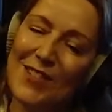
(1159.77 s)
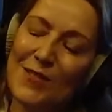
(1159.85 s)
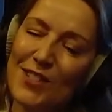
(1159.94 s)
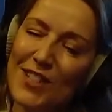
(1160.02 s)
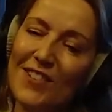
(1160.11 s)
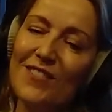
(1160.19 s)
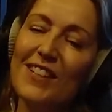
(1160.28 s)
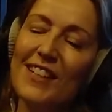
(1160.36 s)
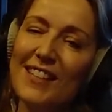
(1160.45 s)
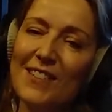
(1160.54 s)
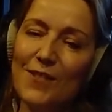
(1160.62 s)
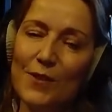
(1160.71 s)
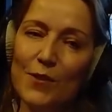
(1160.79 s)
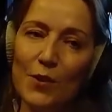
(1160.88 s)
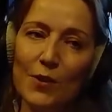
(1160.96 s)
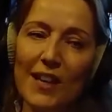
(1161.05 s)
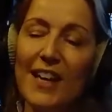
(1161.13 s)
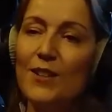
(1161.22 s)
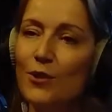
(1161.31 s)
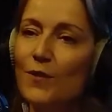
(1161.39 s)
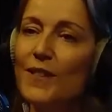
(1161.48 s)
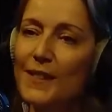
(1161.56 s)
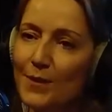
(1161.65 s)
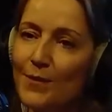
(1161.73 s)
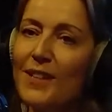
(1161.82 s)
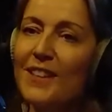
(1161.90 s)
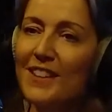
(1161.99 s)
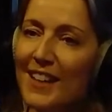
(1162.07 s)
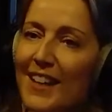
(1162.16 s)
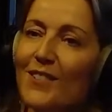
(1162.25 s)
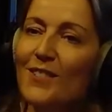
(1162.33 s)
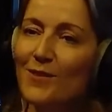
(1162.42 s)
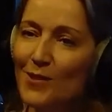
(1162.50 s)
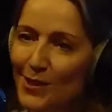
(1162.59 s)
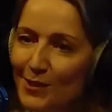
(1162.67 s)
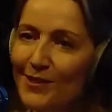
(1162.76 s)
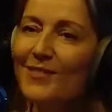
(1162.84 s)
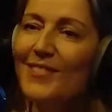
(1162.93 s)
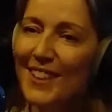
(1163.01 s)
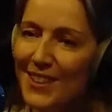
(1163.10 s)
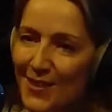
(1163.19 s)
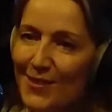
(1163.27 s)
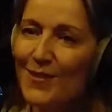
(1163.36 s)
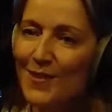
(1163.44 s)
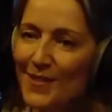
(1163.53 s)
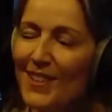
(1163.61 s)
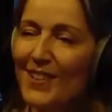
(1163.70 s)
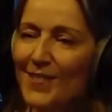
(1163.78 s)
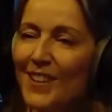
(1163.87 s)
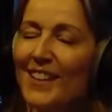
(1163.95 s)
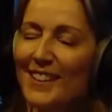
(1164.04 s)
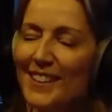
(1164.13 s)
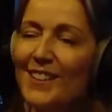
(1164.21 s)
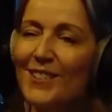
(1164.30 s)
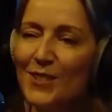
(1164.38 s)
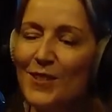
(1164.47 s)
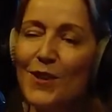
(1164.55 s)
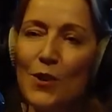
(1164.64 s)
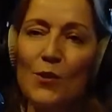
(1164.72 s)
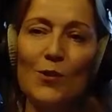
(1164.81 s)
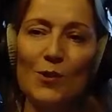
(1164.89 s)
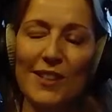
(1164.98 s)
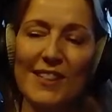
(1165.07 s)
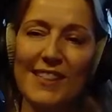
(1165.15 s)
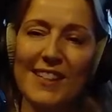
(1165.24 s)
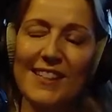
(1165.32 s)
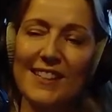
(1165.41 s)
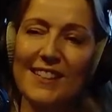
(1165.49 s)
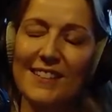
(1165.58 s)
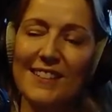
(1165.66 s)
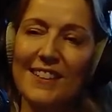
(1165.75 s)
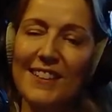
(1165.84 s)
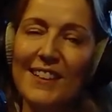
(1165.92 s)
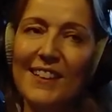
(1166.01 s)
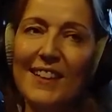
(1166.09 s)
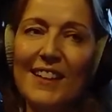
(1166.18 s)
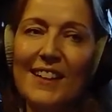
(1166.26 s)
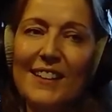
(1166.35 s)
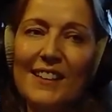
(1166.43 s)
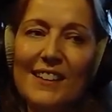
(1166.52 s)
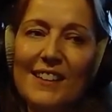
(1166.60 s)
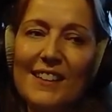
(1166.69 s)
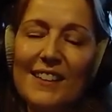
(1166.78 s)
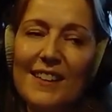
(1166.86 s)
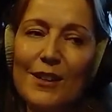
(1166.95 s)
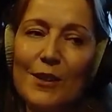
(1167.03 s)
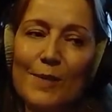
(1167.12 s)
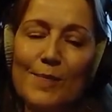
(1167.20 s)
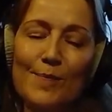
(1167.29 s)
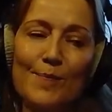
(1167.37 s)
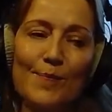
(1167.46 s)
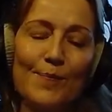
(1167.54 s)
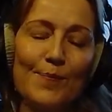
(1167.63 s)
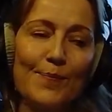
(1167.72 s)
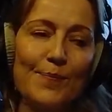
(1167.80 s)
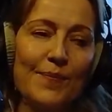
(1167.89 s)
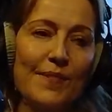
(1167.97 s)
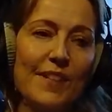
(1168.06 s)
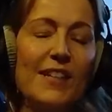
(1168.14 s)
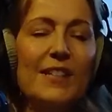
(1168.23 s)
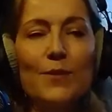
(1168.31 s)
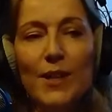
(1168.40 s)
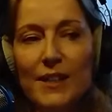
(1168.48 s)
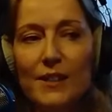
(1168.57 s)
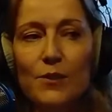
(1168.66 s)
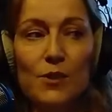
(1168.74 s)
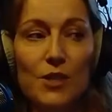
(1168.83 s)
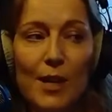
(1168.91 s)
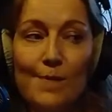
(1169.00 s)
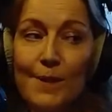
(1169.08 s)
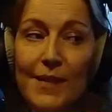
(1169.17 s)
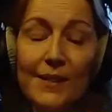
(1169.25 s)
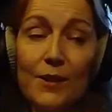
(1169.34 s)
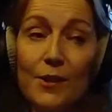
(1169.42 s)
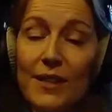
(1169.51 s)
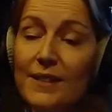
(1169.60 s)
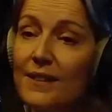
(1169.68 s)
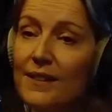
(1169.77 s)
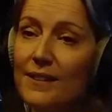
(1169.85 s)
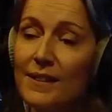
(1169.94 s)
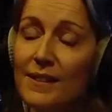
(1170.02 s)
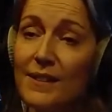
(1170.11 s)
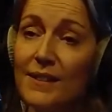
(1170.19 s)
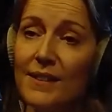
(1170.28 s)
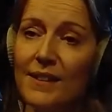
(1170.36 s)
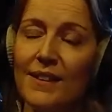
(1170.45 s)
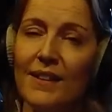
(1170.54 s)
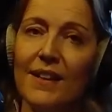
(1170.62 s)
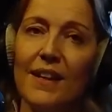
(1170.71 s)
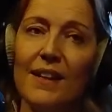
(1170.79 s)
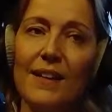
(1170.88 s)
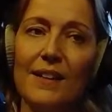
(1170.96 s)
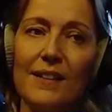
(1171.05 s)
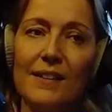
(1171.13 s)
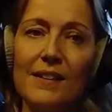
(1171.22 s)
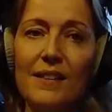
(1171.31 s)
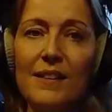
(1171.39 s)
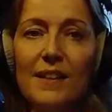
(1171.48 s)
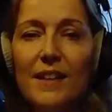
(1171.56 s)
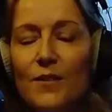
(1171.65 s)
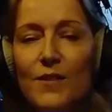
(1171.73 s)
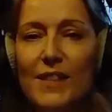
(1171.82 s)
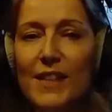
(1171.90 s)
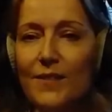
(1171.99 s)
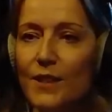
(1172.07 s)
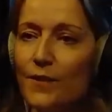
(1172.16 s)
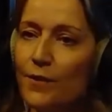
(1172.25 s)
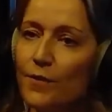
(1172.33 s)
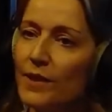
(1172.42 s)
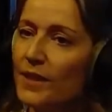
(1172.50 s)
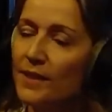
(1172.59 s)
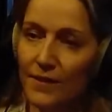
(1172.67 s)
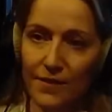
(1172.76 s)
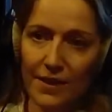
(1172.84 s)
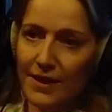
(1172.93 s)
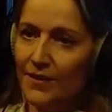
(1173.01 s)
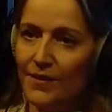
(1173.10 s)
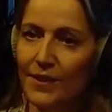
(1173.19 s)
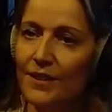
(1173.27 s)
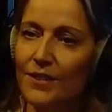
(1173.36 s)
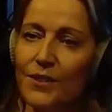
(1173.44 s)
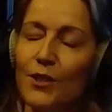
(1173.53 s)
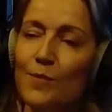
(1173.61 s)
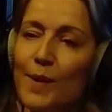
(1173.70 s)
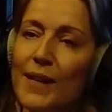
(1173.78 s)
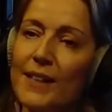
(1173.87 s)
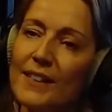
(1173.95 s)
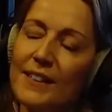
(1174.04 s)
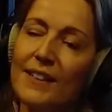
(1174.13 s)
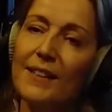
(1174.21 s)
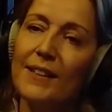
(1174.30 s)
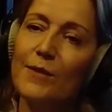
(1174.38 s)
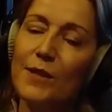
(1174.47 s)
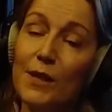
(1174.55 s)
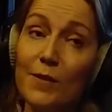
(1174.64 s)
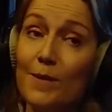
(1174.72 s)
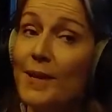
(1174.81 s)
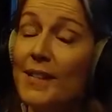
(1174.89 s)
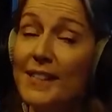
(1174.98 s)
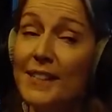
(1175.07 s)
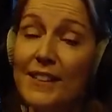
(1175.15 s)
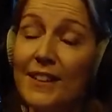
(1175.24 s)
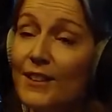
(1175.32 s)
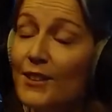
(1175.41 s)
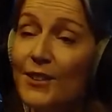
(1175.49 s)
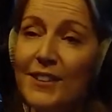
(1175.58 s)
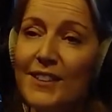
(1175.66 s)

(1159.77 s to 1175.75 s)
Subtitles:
generally, if you've got the head office somewhere, then that will kind of affect the culture of the whole organization. And I think, so we had a lot of Japanese colleagues in London. And they obviously have a different, it's a very different culture in Japan. It's a lovely place to go.